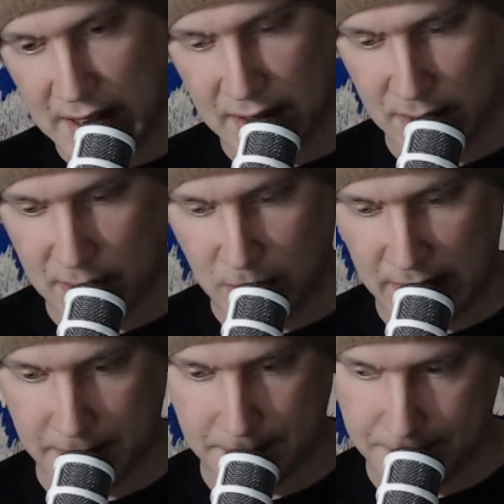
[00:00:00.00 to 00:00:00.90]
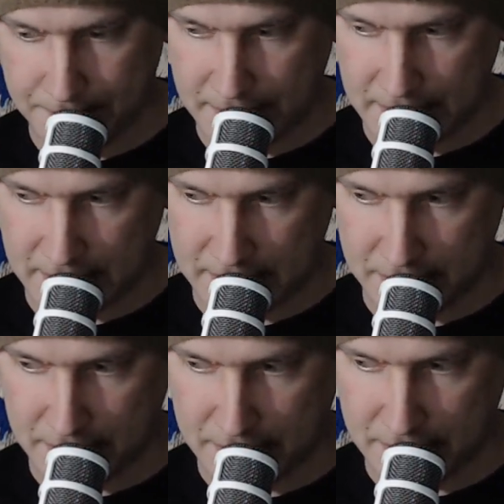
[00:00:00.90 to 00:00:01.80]
a lot of weight,
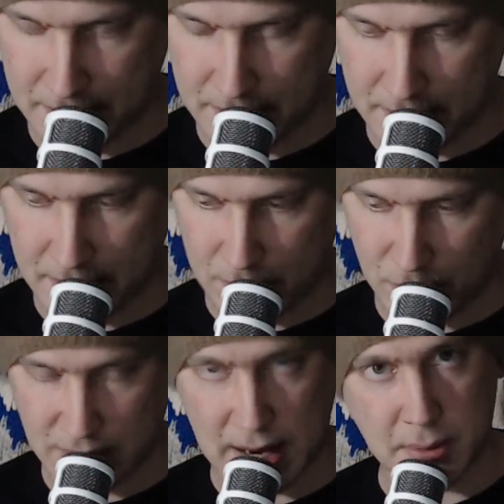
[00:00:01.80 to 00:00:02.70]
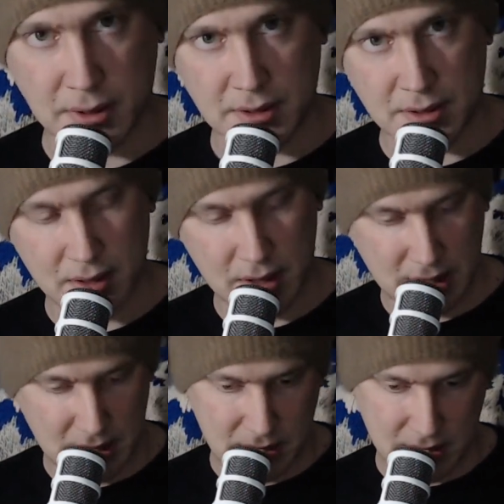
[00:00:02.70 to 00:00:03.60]
um, which happens
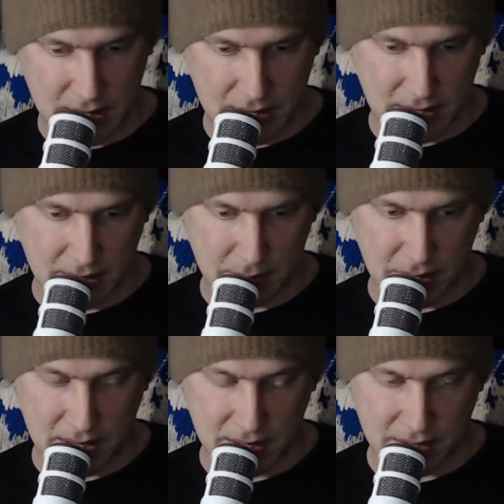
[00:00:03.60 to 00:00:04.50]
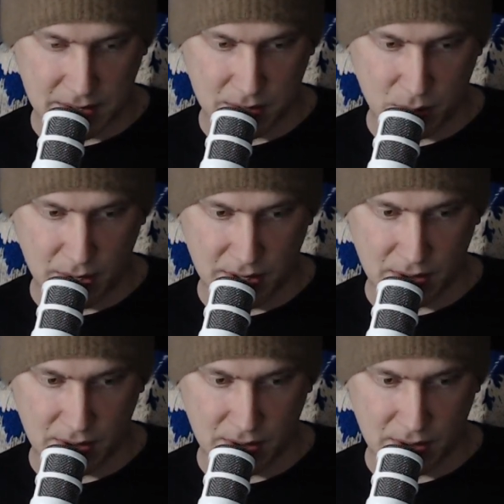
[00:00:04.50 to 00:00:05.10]
because when you're